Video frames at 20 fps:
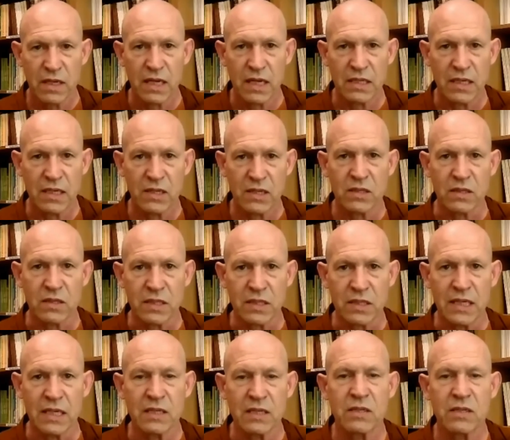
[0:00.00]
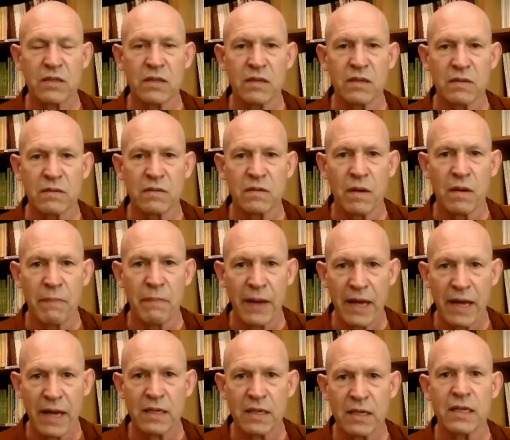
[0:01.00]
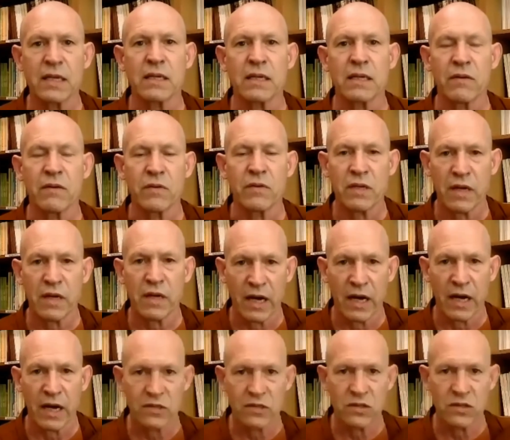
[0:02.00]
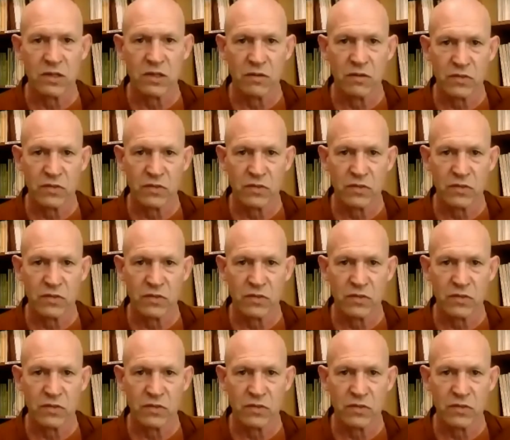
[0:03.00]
It doesn't lead to the abandoning of the causes of